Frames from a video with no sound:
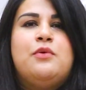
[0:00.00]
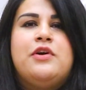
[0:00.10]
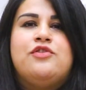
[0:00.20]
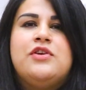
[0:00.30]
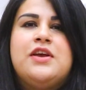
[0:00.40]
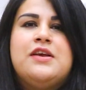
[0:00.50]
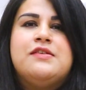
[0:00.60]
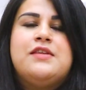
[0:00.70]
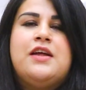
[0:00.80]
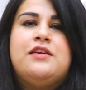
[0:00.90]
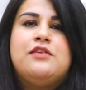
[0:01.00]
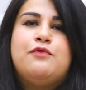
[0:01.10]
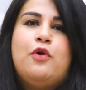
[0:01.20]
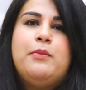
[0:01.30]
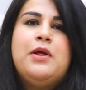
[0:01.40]
question is that, does
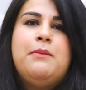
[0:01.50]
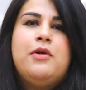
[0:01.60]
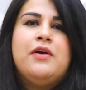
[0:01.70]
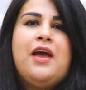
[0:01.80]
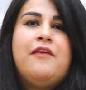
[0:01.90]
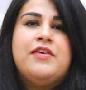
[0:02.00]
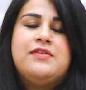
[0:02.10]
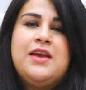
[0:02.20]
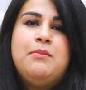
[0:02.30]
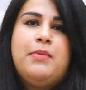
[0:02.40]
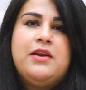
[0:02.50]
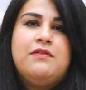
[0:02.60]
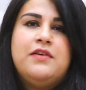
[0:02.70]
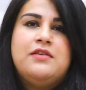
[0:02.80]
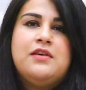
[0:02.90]
formula milk have the same
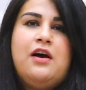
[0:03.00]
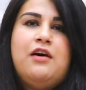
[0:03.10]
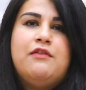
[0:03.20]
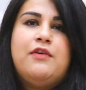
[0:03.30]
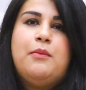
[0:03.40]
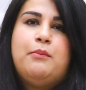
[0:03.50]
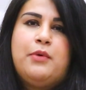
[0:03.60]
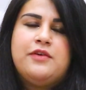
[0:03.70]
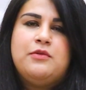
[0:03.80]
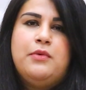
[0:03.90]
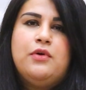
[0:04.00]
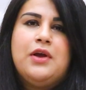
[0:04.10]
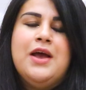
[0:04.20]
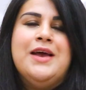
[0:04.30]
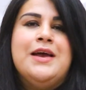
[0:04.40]
benefits of breast
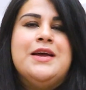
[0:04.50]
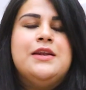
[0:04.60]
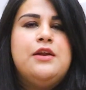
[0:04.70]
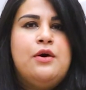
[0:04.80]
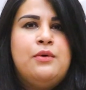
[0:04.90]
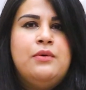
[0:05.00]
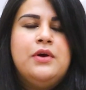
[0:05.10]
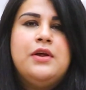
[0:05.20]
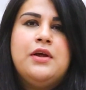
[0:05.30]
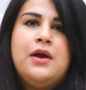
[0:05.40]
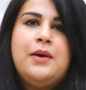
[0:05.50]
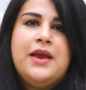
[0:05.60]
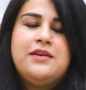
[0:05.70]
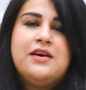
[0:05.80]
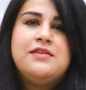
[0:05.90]
milk? No,
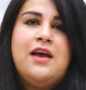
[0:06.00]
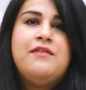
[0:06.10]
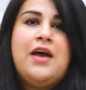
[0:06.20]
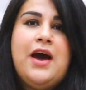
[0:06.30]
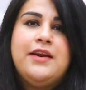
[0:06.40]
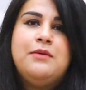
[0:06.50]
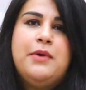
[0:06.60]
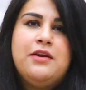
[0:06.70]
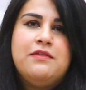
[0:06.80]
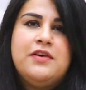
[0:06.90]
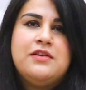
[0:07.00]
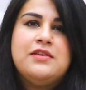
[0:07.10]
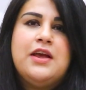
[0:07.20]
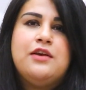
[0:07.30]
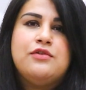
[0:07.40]
it does have added
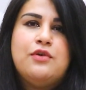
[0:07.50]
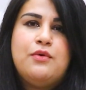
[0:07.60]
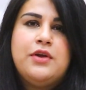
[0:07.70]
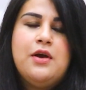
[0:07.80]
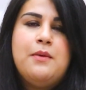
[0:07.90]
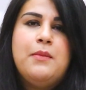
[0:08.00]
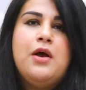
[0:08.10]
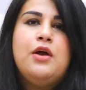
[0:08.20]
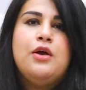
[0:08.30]
benefits like sodium,